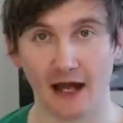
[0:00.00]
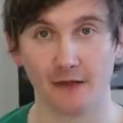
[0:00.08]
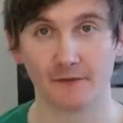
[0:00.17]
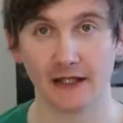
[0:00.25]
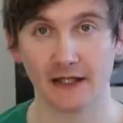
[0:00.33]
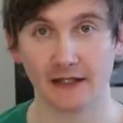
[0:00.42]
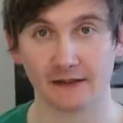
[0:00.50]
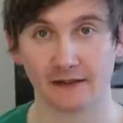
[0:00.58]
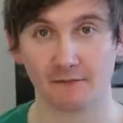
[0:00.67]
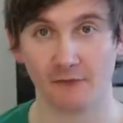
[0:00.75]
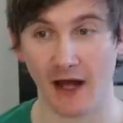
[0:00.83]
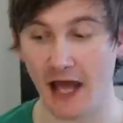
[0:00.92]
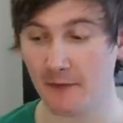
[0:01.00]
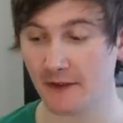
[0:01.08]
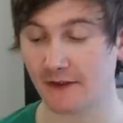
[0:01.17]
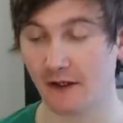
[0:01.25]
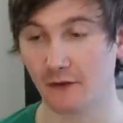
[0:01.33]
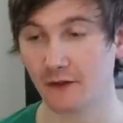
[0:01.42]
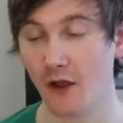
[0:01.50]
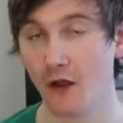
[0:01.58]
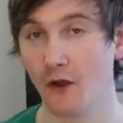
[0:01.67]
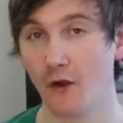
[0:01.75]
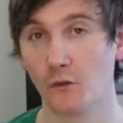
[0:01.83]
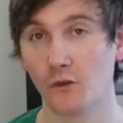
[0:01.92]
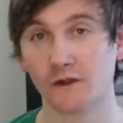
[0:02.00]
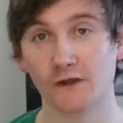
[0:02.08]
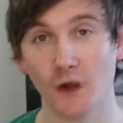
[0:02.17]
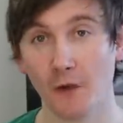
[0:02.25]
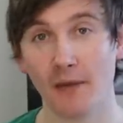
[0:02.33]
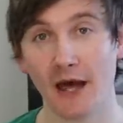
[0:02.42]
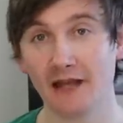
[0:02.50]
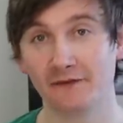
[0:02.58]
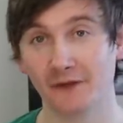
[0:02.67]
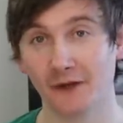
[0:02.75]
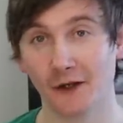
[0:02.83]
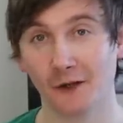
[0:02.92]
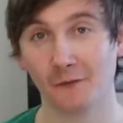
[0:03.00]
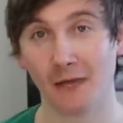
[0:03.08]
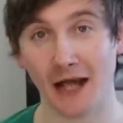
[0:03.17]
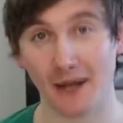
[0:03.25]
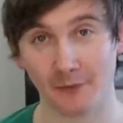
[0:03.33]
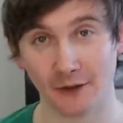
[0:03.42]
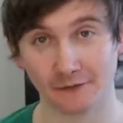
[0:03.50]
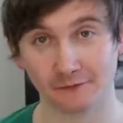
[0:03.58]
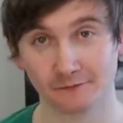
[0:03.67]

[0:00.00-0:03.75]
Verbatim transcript: And mm -hmm. that episode was not paid for by Apple.